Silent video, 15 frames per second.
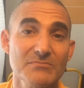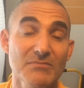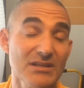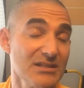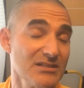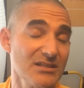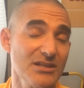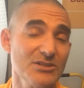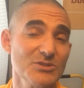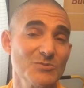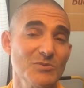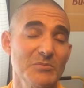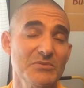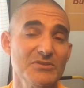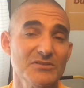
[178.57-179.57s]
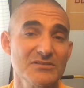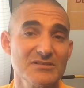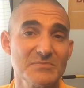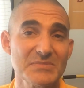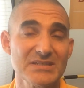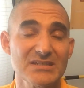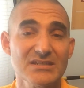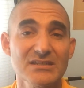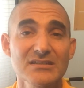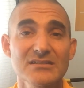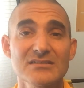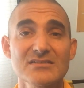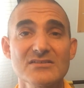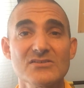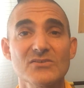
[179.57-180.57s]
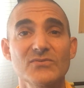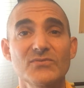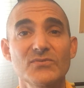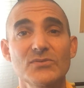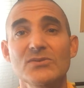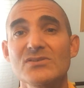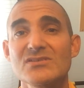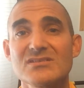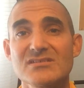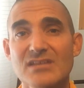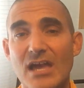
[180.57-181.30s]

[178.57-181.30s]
meditation webinars, begins the first